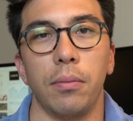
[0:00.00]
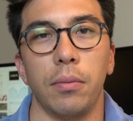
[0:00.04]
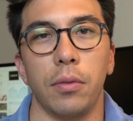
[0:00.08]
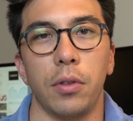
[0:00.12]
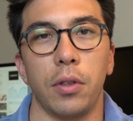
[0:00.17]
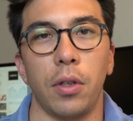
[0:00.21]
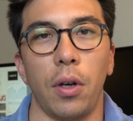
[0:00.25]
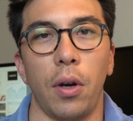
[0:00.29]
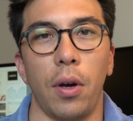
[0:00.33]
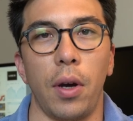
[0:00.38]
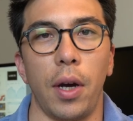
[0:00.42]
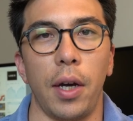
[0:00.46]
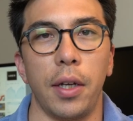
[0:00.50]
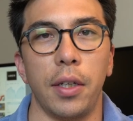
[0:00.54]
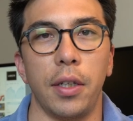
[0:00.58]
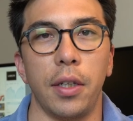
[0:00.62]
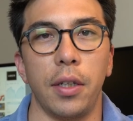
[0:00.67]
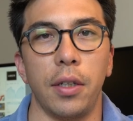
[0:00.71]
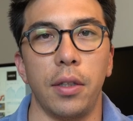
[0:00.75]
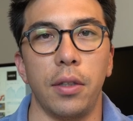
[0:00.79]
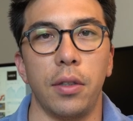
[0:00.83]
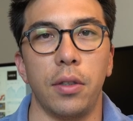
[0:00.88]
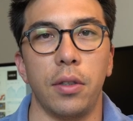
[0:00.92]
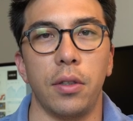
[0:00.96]
So I
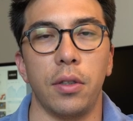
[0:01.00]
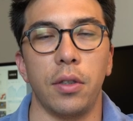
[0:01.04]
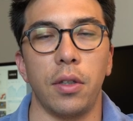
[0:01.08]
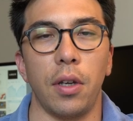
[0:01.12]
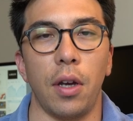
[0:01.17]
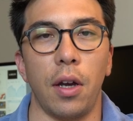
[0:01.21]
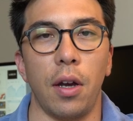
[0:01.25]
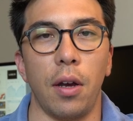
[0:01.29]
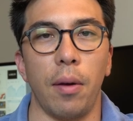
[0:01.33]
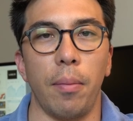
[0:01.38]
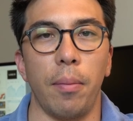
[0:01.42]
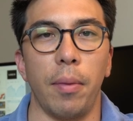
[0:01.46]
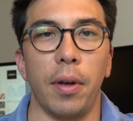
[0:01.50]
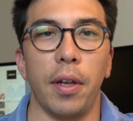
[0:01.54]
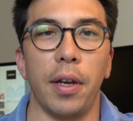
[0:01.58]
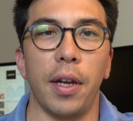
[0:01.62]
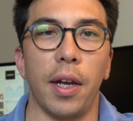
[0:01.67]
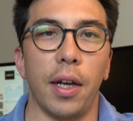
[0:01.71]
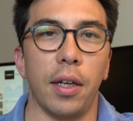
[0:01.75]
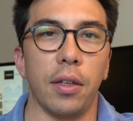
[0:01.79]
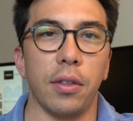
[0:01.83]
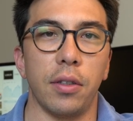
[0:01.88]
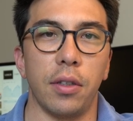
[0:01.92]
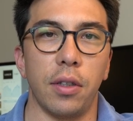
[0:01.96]
did some
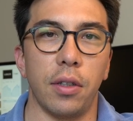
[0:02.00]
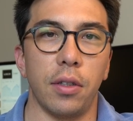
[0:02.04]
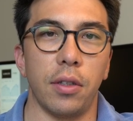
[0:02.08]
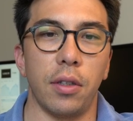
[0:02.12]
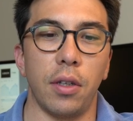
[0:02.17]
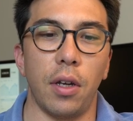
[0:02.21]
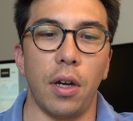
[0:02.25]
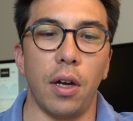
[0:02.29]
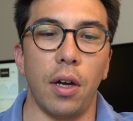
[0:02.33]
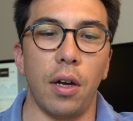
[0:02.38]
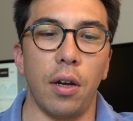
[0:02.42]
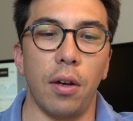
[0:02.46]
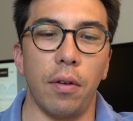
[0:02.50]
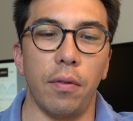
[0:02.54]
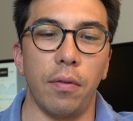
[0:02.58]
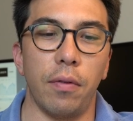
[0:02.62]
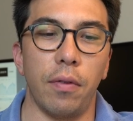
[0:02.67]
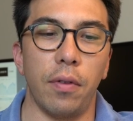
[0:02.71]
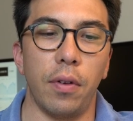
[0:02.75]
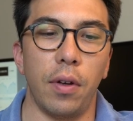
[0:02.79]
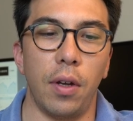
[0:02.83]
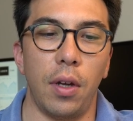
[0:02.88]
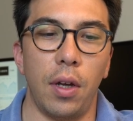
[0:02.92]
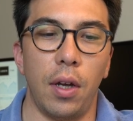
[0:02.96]
analysis of
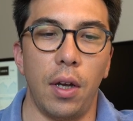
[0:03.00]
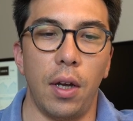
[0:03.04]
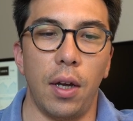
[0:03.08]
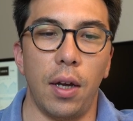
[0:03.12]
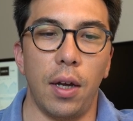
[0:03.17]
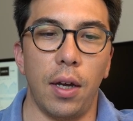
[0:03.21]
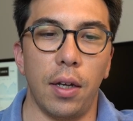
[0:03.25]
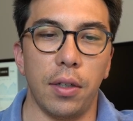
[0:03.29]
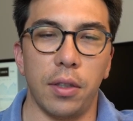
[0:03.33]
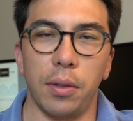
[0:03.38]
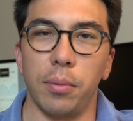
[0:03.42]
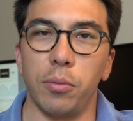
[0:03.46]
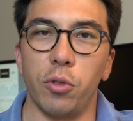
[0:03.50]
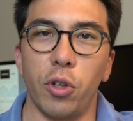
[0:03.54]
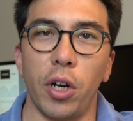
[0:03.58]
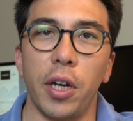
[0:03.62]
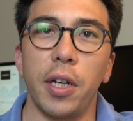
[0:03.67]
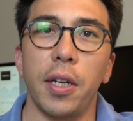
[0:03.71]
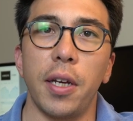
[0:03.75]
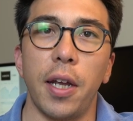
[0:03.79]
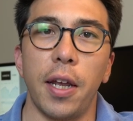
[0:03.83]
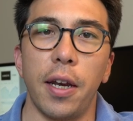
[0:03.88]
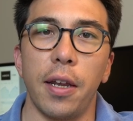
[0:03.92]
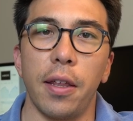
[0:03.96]
uh, some
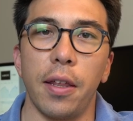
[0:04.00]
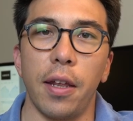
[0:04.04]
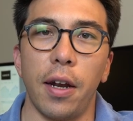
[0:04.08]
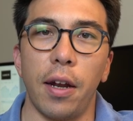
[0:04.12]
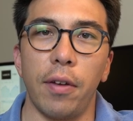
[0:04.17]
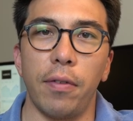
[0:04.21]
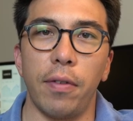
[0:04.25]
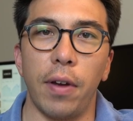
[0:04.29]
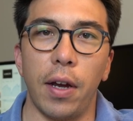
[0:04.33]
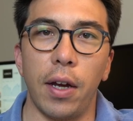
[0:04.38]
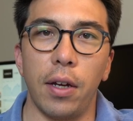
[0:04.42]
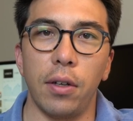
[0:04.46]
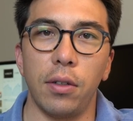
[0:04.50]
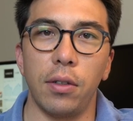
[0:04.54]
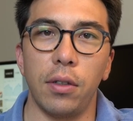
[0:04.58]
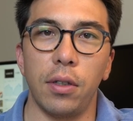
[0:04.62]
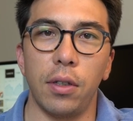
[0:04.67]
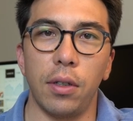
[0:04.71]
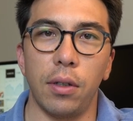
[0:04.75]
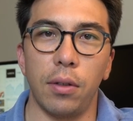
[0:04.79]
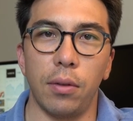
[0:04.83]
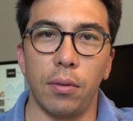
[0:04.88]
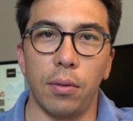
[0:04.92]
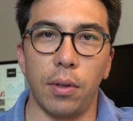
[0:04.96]
train data that I found
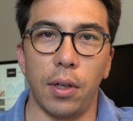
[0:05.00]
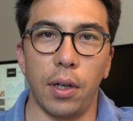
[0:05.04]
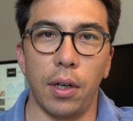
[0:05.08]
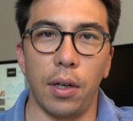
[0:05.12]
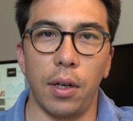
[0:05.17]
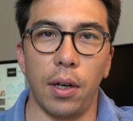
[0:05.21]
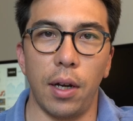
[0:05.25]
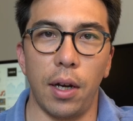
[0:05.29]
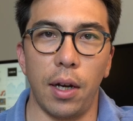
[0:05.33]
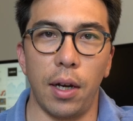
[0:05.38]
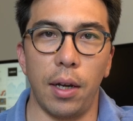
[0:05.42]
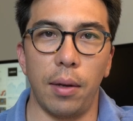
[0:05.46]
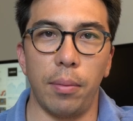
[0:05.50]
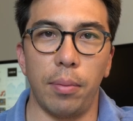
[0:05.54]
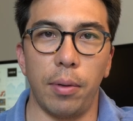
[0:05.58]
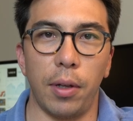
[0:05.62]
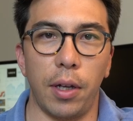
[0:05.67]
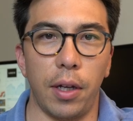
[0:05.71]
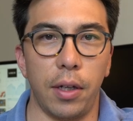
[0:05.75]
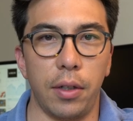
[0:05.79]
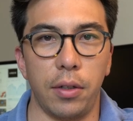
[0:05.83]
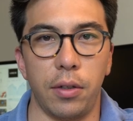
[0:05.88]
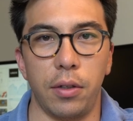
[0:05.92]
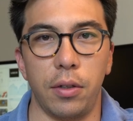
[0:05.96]
when I
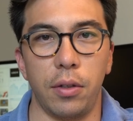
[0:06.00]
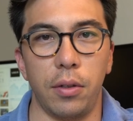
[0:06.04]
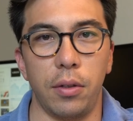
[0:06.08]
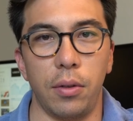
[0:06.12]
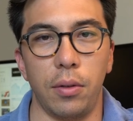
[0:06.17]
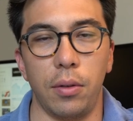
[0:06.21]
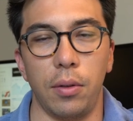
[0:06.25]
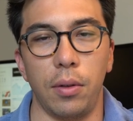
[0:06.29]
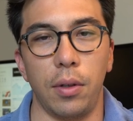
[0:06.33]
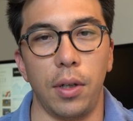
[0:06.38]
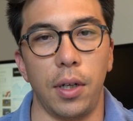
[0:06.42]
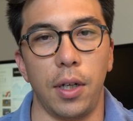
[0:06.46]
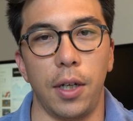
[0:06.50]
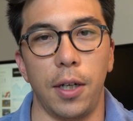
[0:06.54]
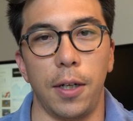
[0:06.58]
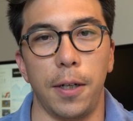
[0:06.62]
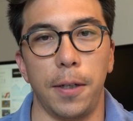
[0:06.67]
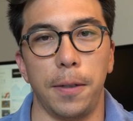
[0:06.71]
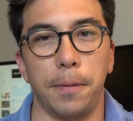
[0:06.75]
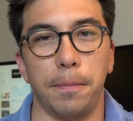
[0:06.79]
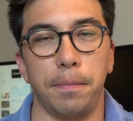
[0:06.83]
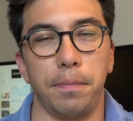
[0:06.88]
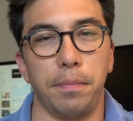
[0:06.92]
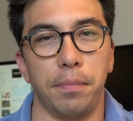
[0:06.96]
applied to
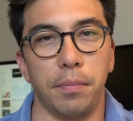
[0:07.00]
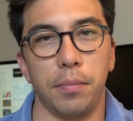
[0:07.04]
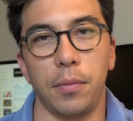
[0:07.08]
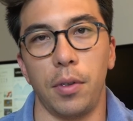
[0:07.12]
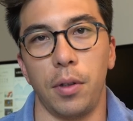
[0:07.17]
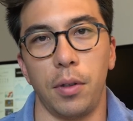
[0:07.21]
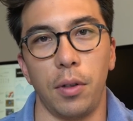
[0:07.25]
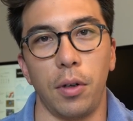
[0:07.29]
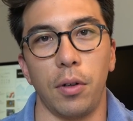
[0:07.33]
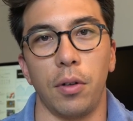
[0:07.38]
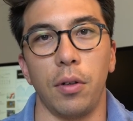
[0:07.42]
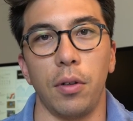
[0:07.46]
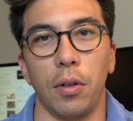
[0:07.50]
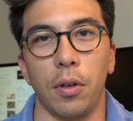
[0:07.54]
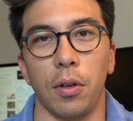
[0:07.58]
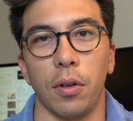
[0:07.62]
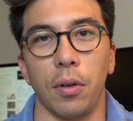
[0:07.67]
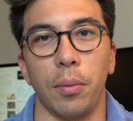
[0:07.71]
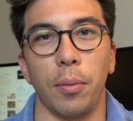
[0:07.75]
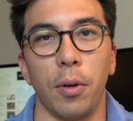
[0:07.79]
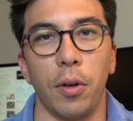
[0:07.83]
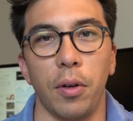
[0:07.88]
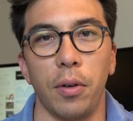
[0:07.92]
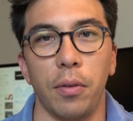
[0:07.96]
uh, a local
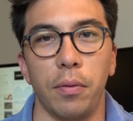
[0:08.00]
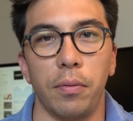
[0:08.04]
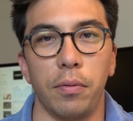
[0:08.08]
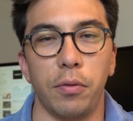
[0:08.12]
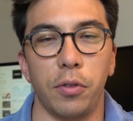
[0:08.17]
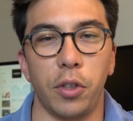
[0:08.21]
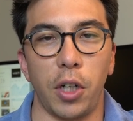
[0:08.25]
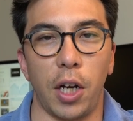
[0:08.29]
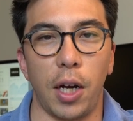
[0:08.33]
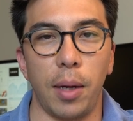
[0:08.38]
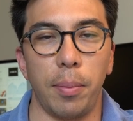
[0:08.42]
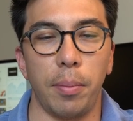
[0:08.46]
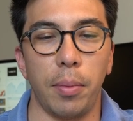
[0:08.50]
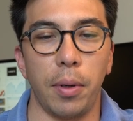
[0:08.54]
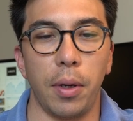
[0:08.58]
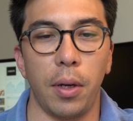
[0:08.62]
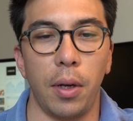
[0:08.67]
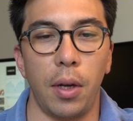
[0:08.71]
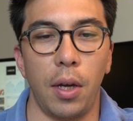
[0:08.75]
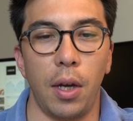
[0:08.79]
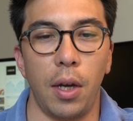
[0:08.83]
locomotive shop.